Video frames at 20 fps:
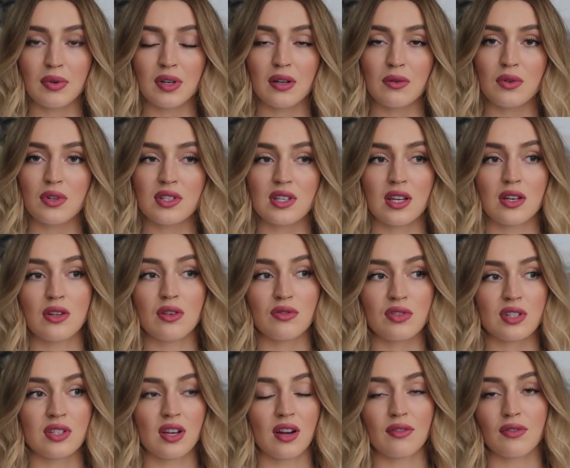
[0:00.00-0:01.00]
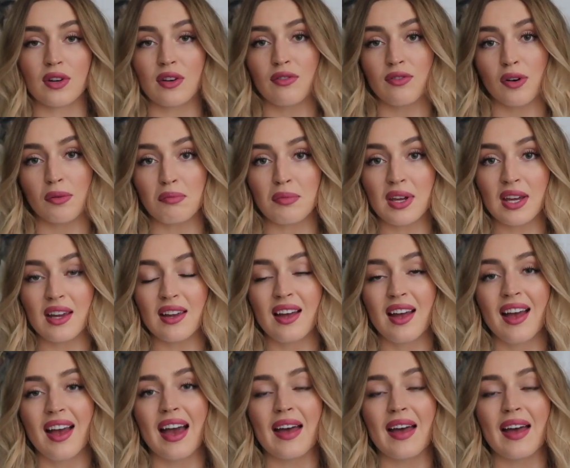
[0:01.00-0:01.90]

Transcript: but it was a new discovery for me